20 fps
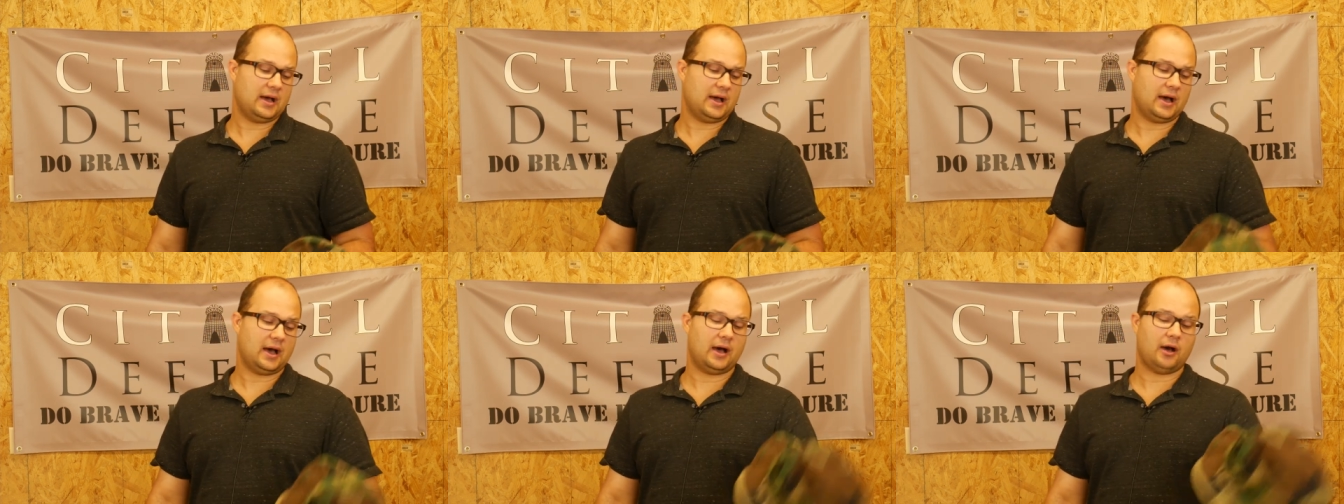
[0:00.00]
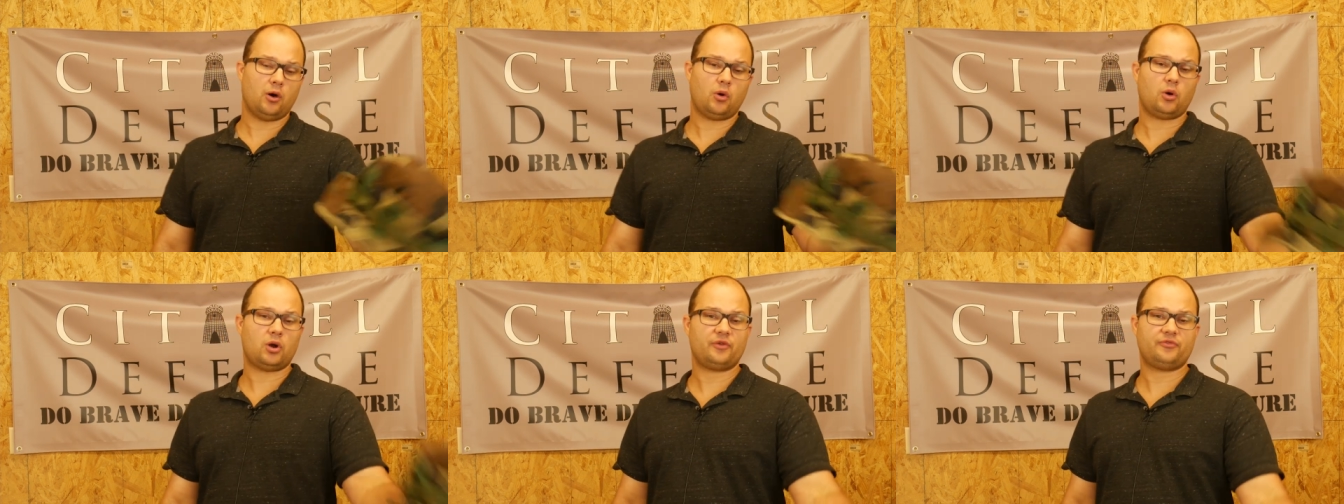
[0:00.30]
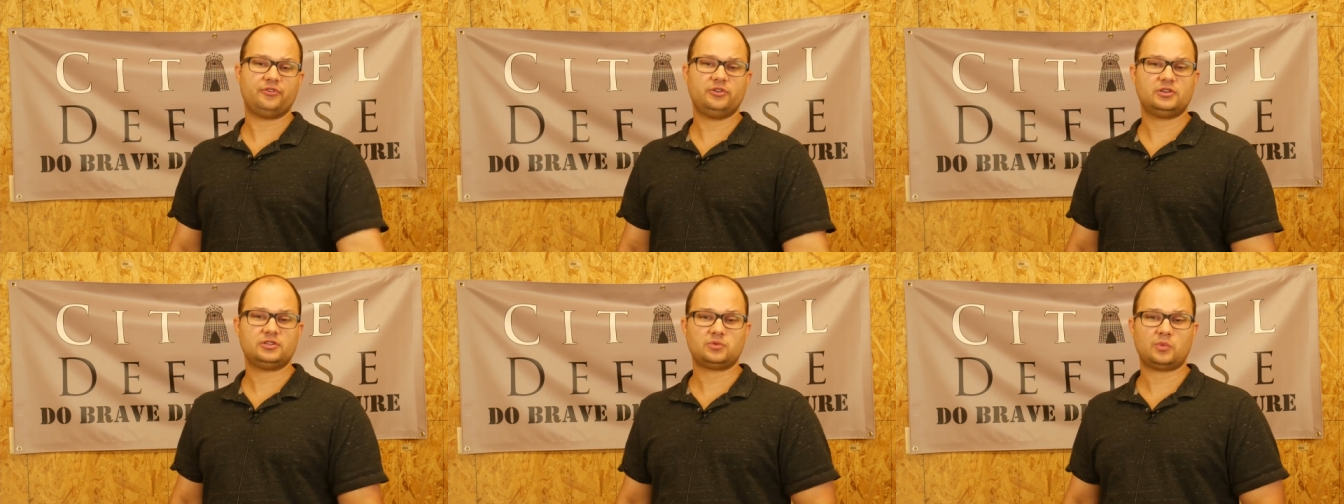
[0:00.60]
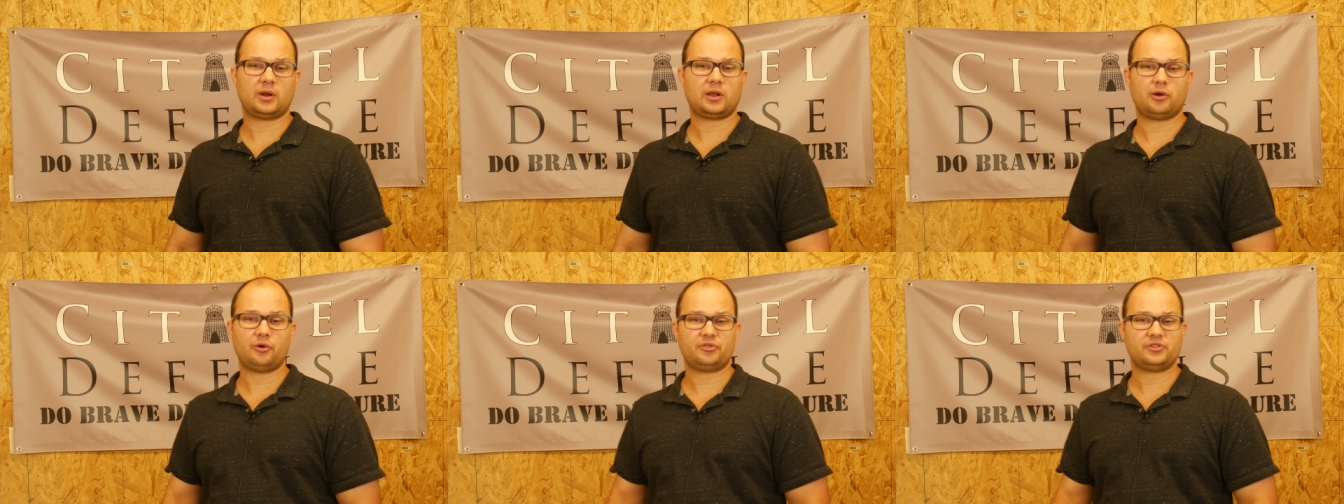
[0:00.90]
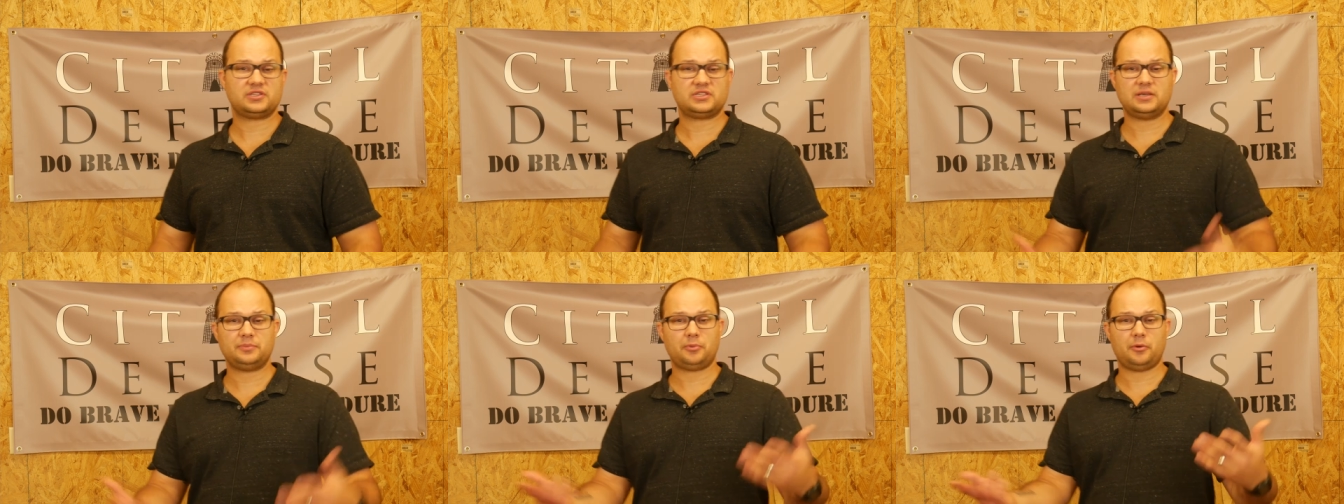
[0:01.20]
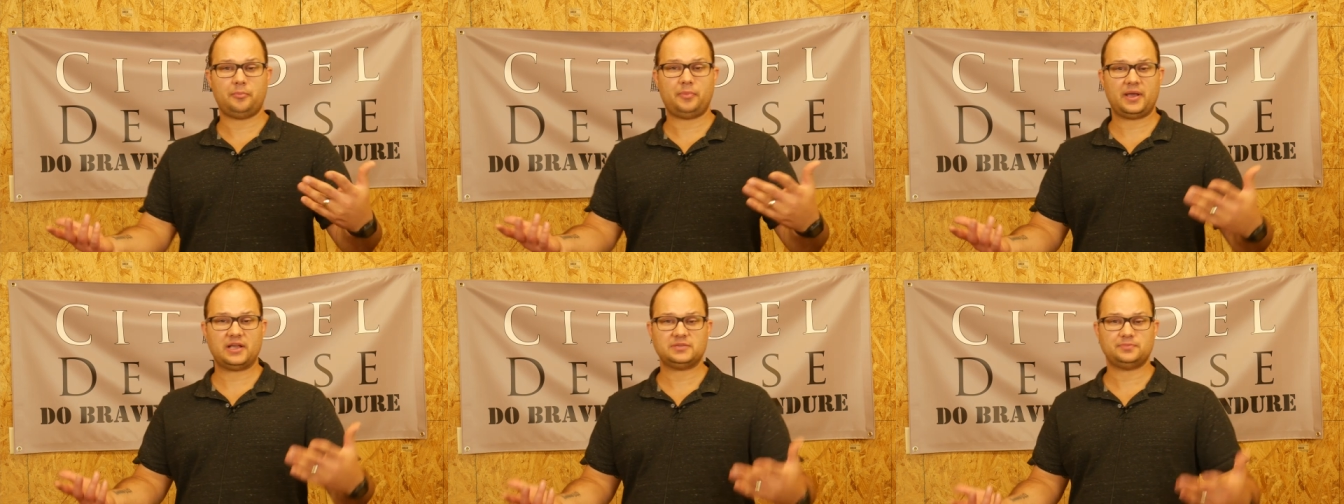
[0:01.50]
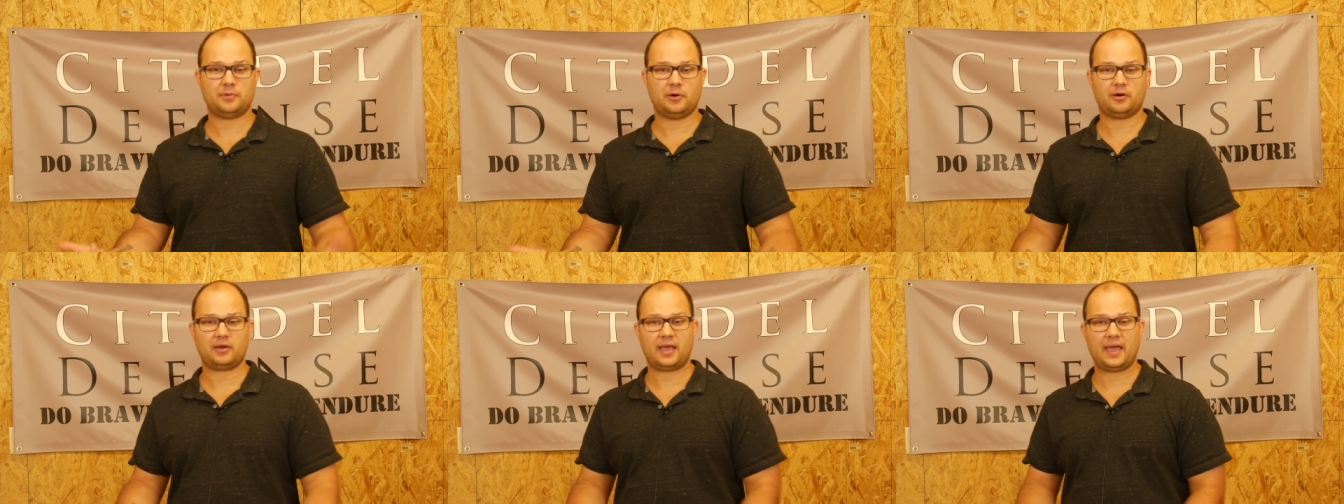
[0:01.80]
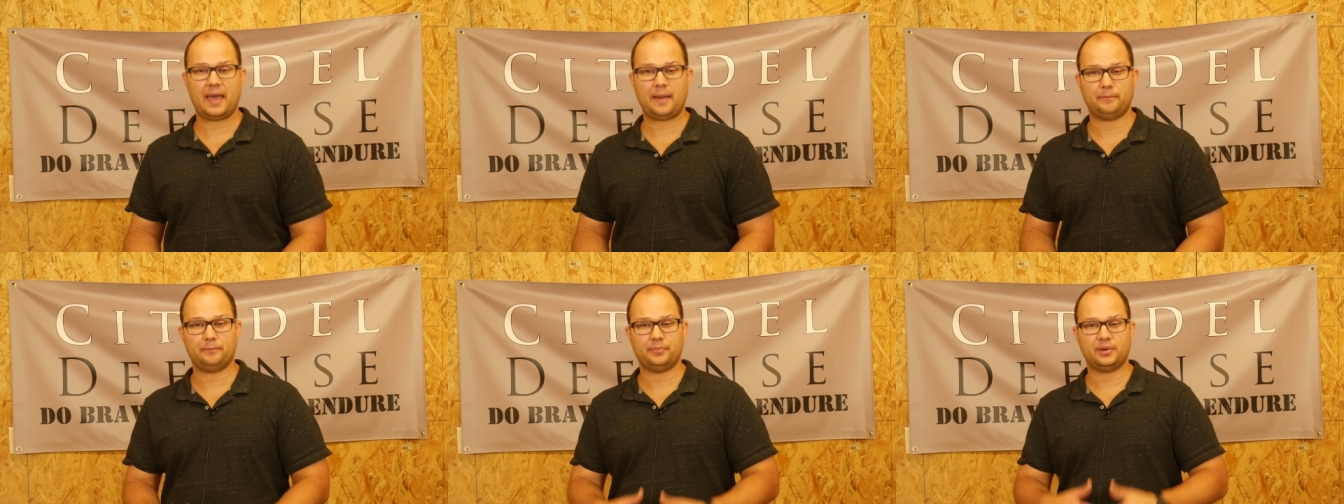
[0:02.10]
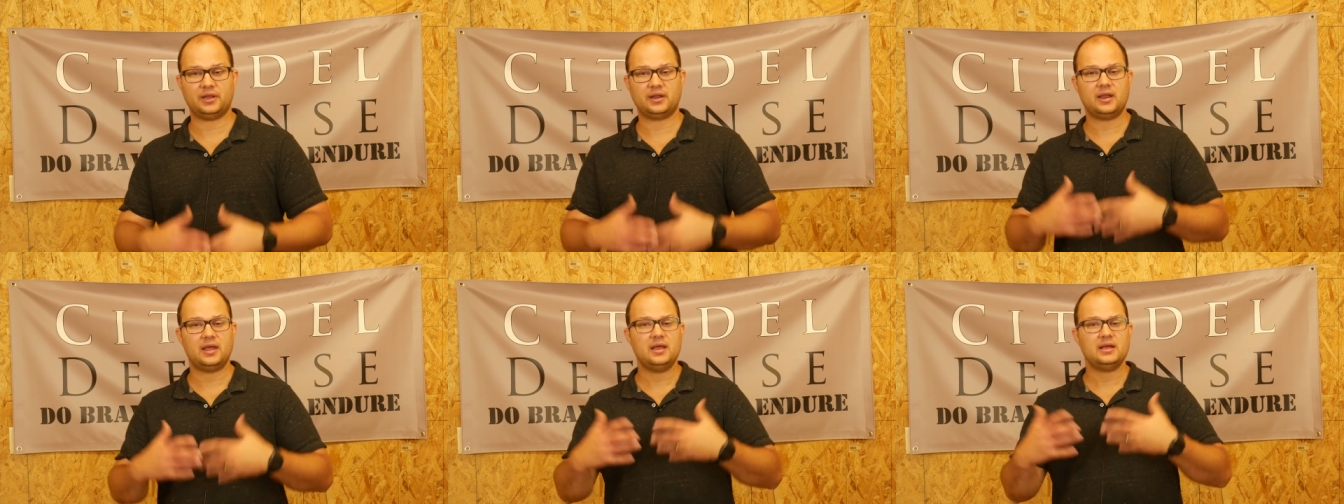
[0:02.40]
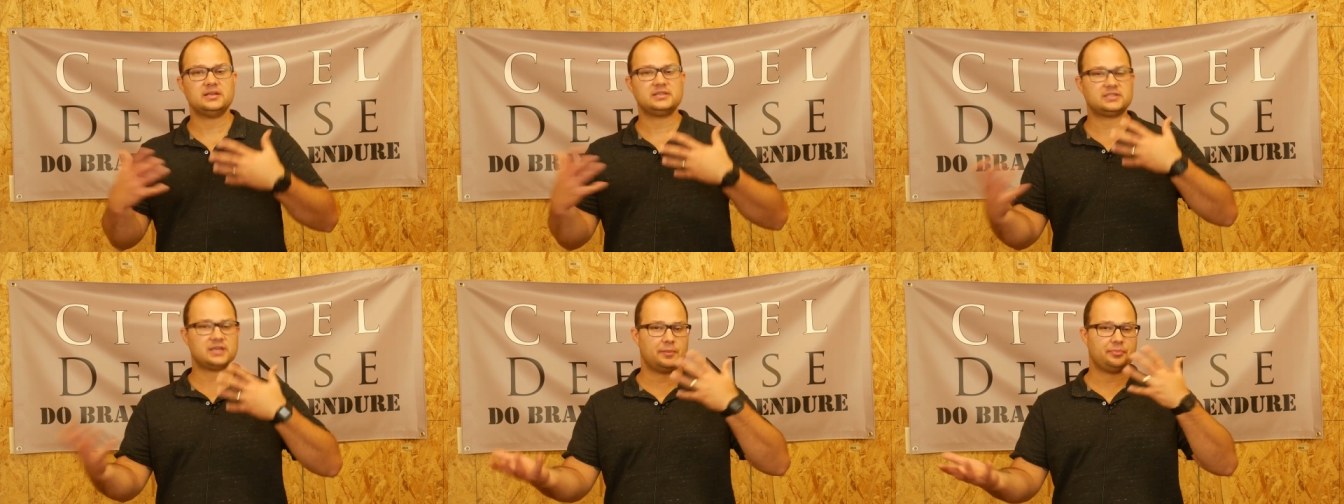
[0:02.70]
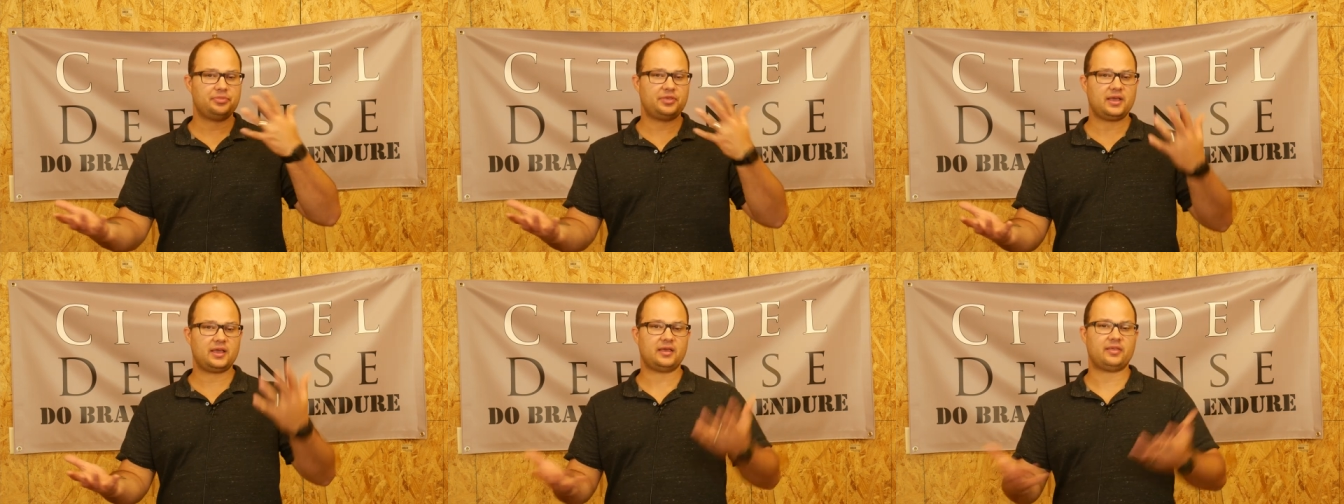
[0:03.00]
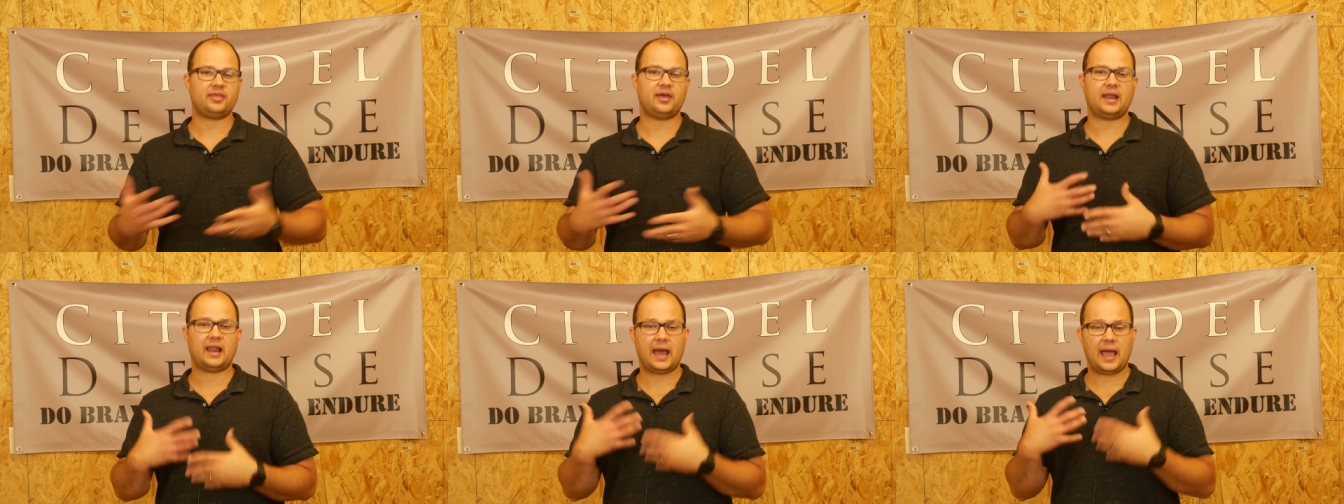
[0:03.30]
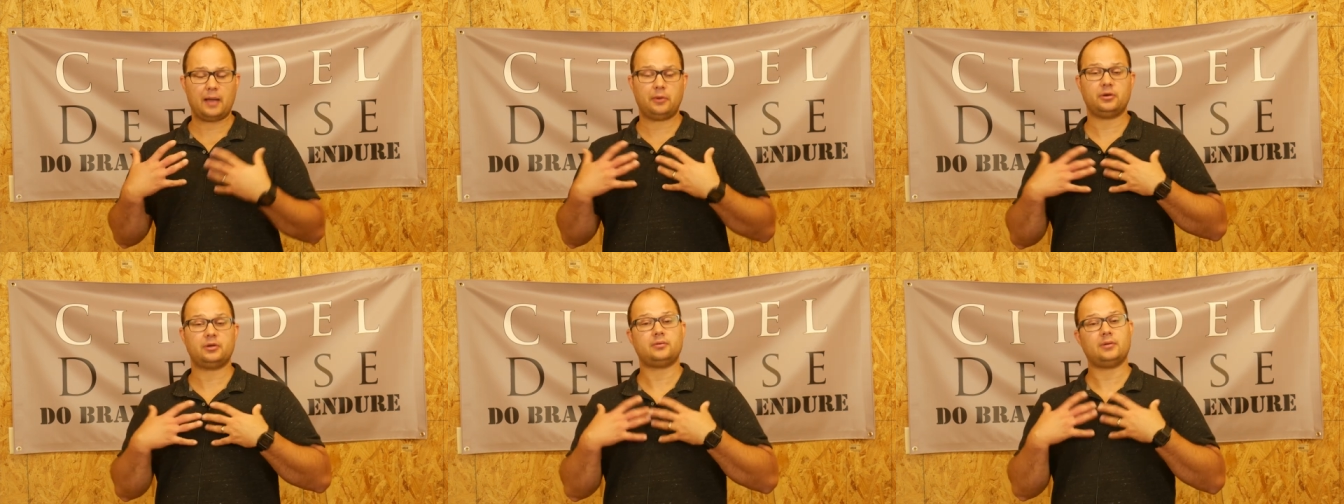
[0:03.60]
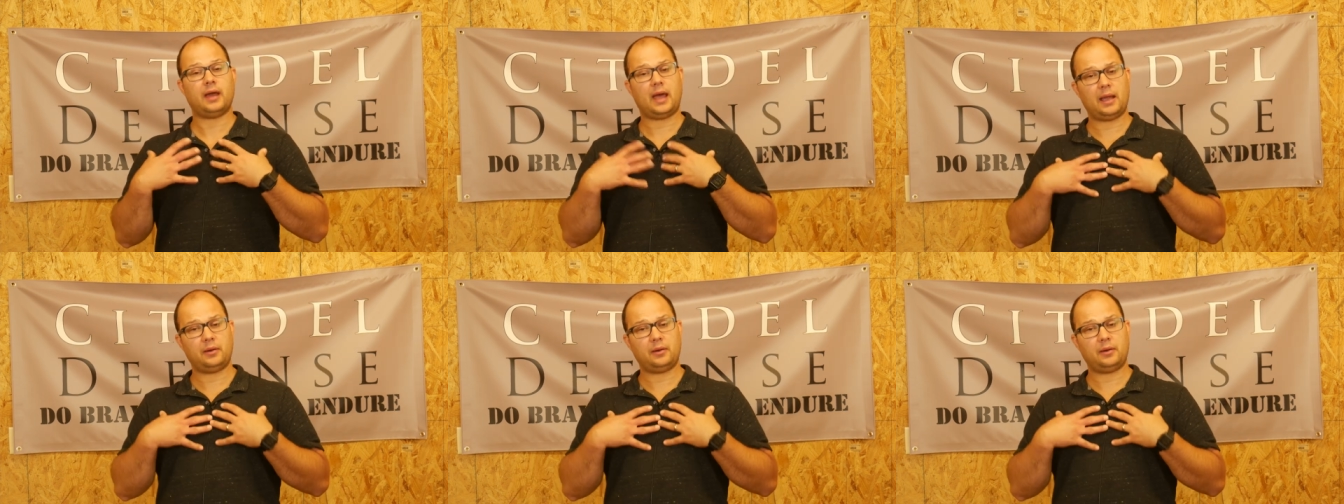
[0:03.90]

Uh, or if you just wanna go with a simple baseball cap, but something that I would,